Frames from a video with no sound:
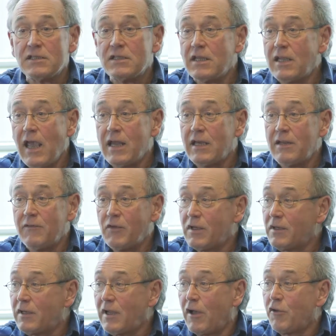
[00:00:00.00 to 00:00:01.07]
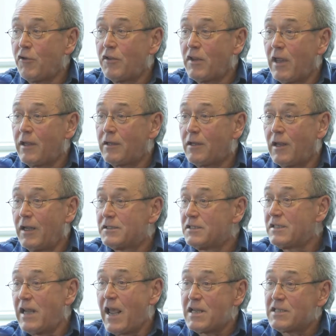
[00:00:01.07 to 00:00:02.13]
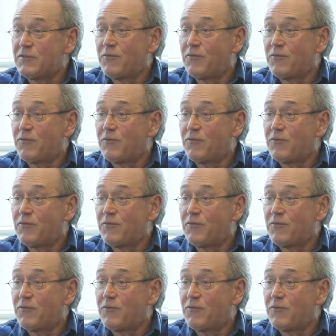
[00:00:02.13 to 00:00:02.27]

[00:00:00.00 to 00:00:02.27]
he can't even tell you that it stands